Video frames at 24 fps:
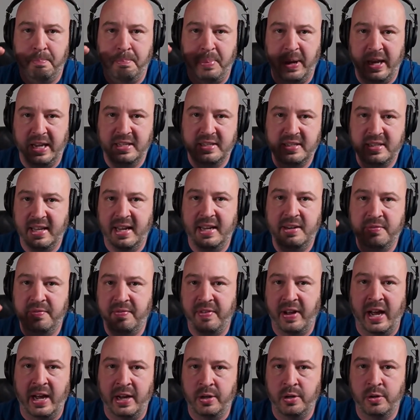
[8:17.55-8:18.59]
baseline
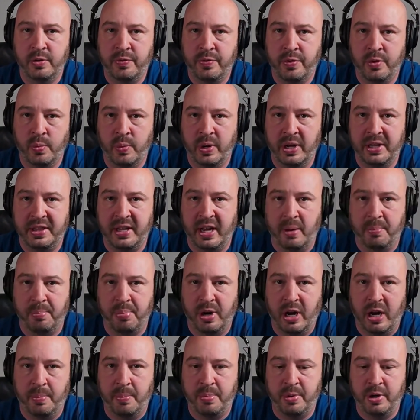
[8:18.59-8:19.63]
value for what that
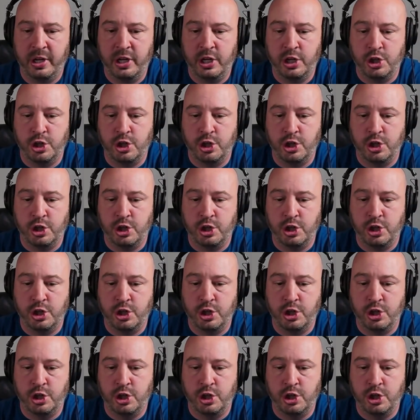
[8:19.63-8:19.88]
property